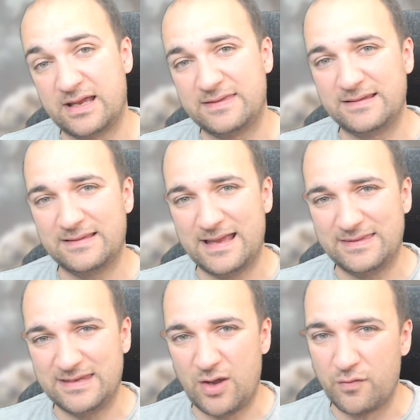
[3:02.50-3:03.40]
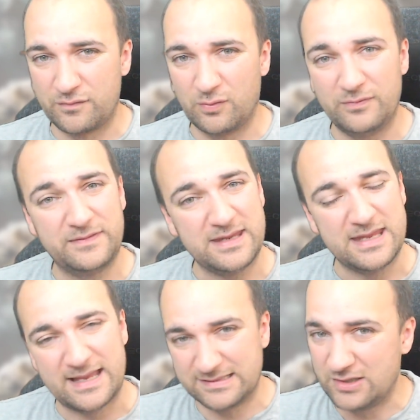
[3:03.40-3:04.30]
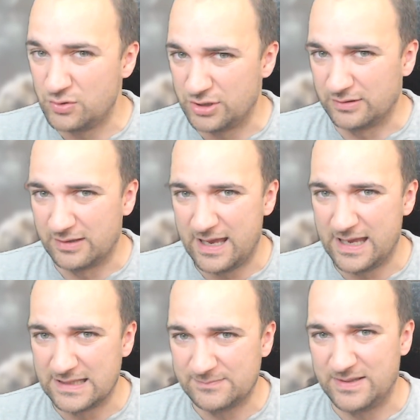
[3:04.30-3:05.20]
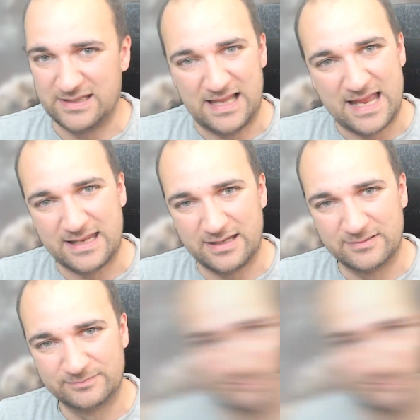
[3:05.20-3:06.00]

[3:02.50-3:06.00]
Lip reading: just I think that the execution has been lacking.